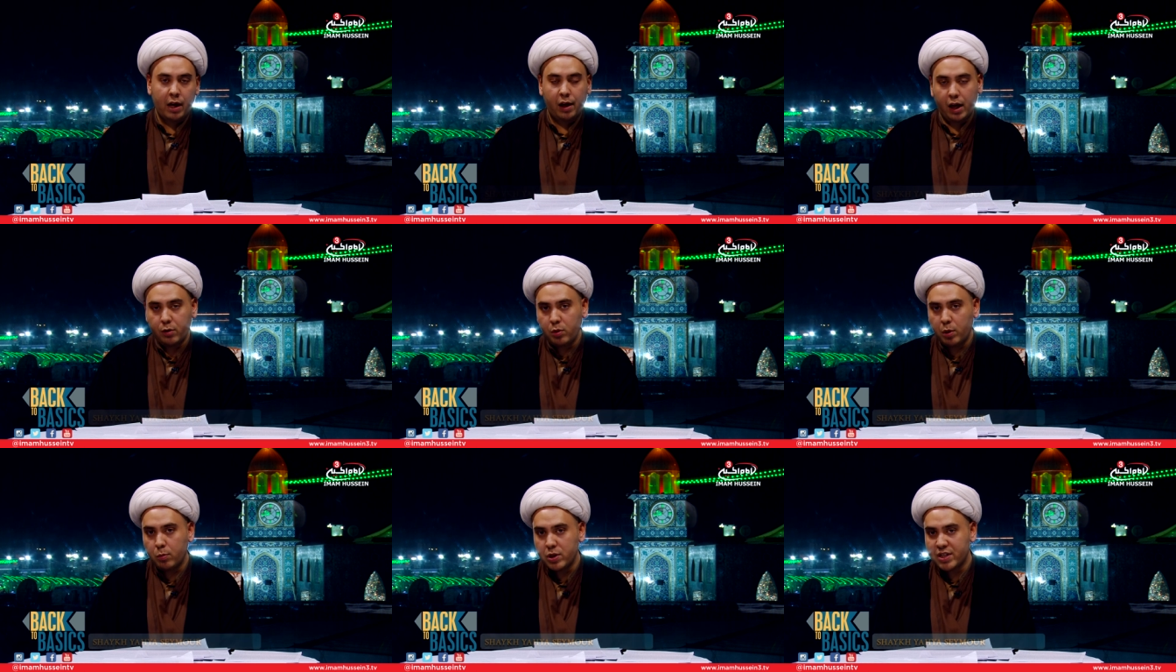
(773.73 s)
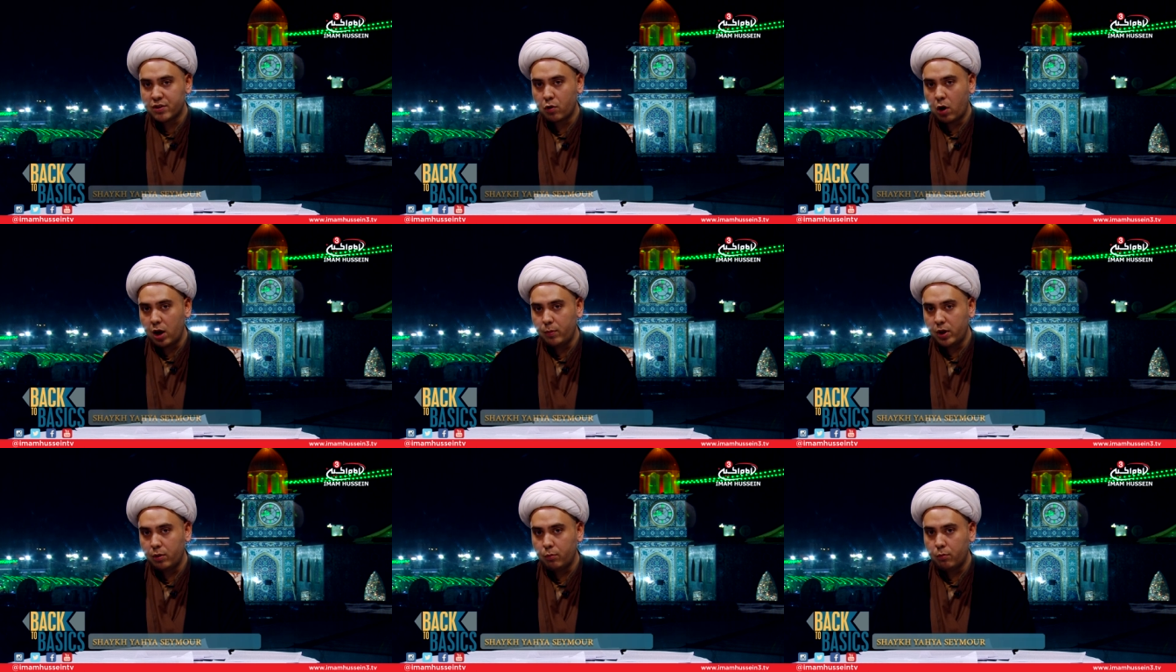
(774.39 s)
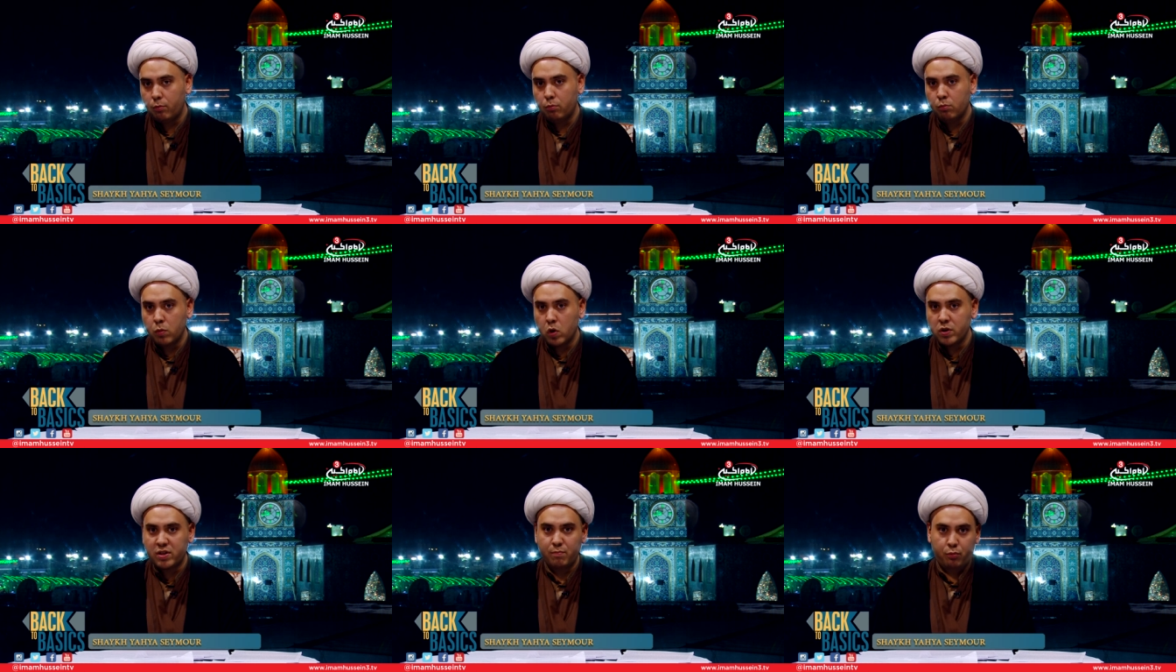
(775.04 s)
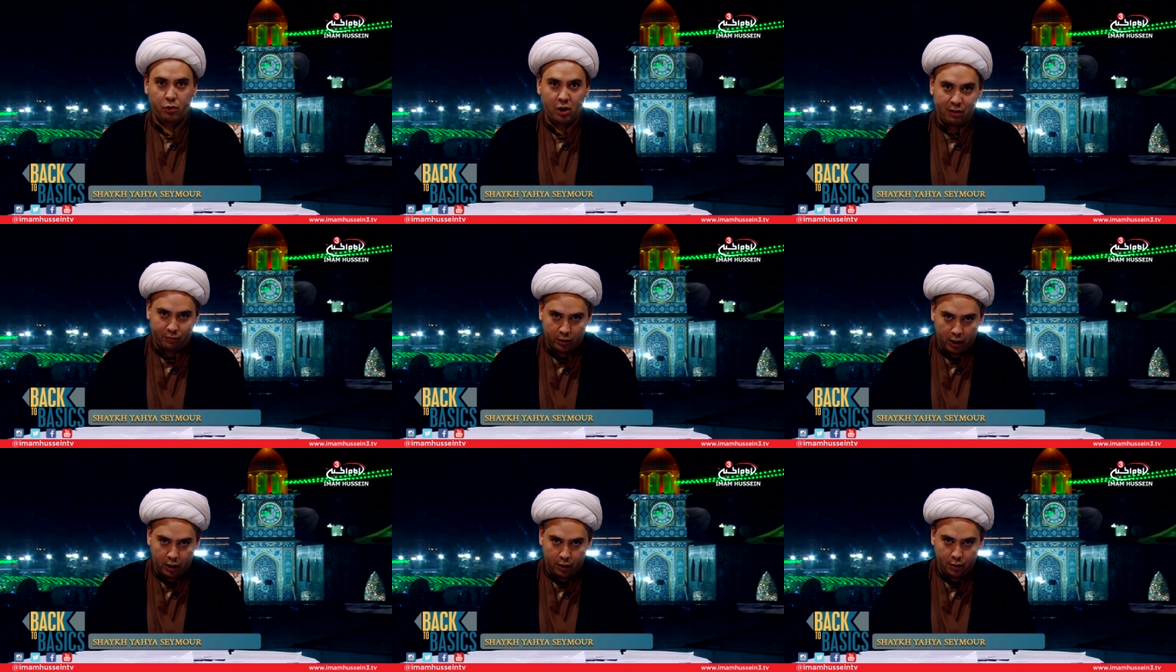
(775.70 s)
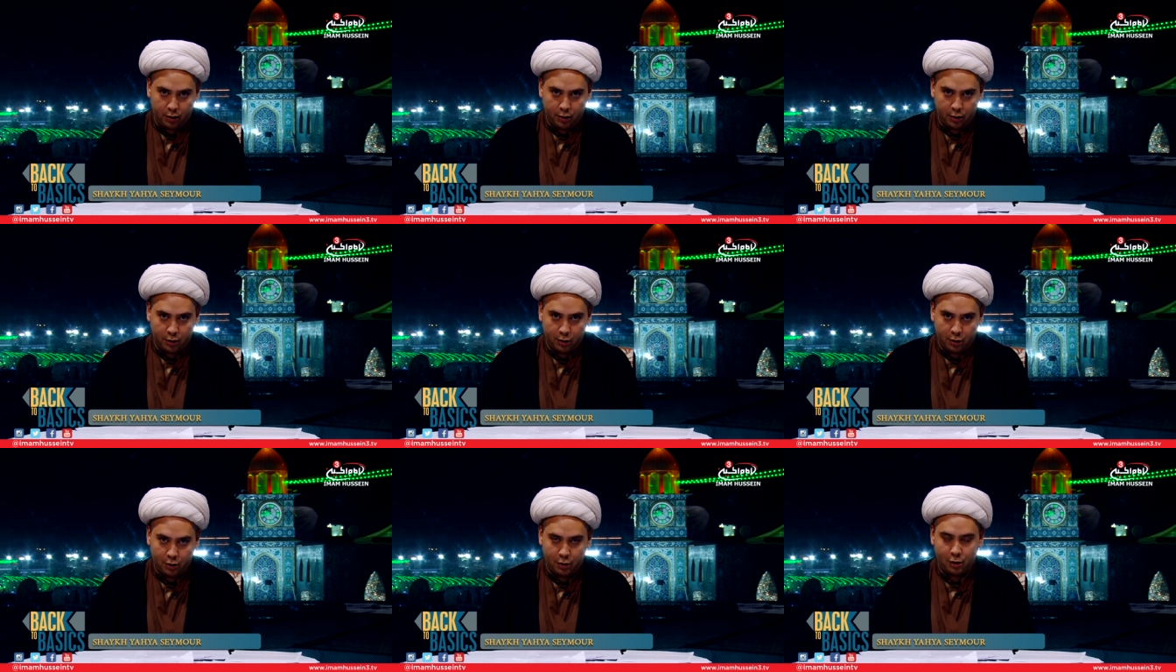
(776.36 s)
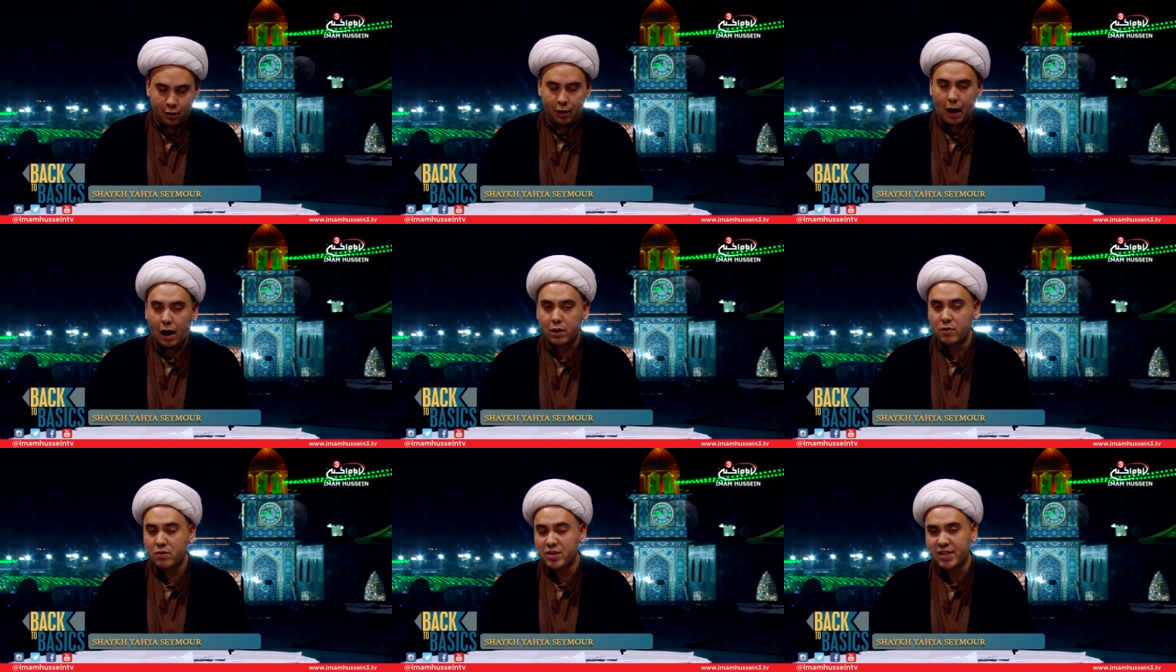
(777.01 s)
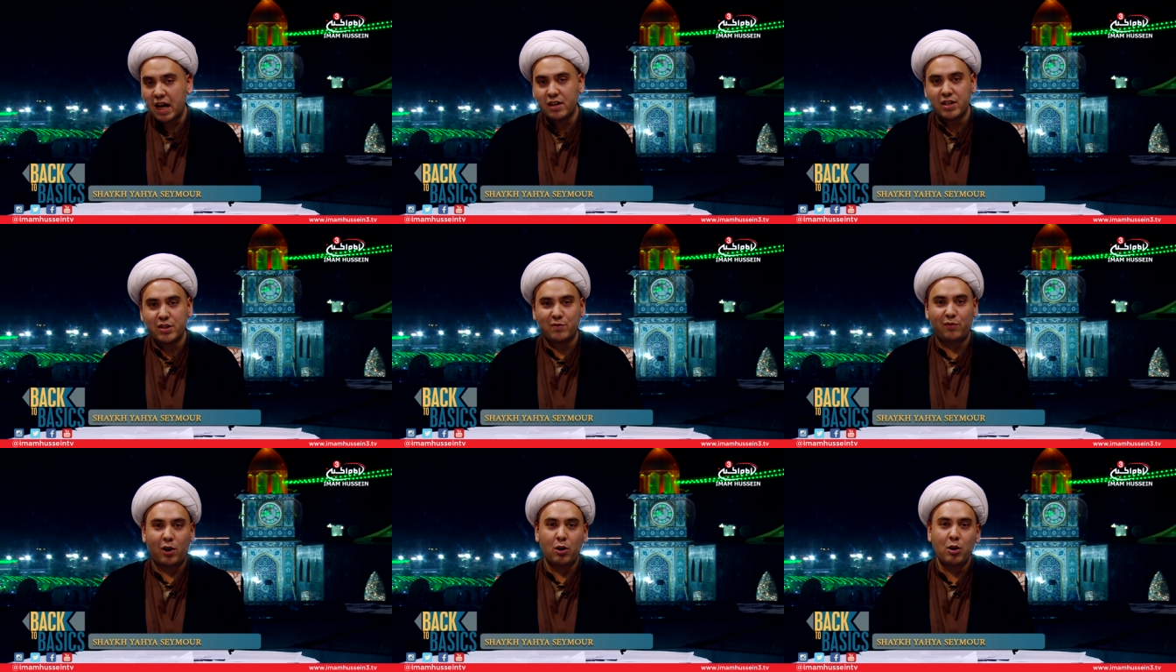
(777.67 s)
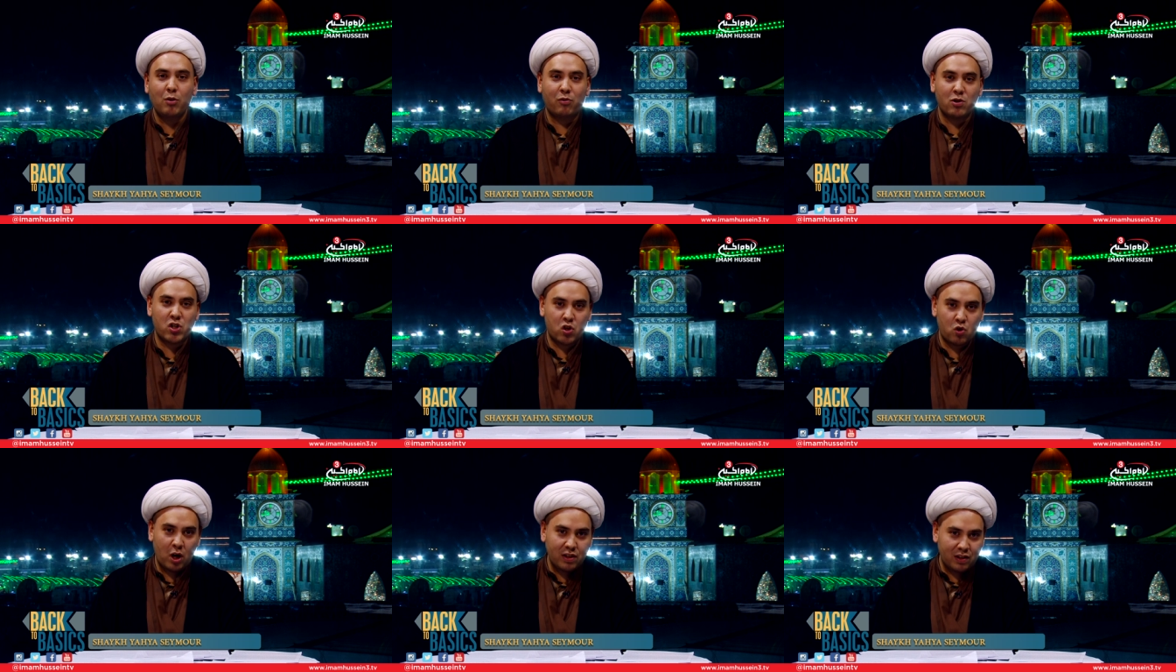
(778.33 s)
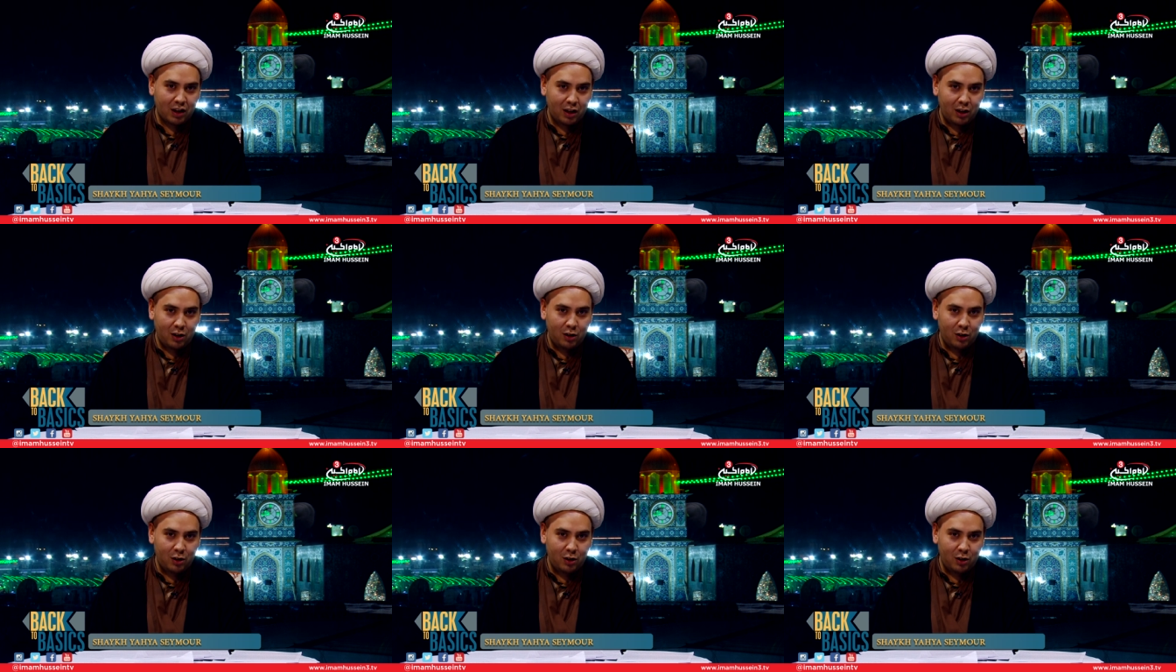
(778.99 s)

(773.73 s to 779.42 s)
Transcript: And we were describing most briefly, I understand it's very frustrating.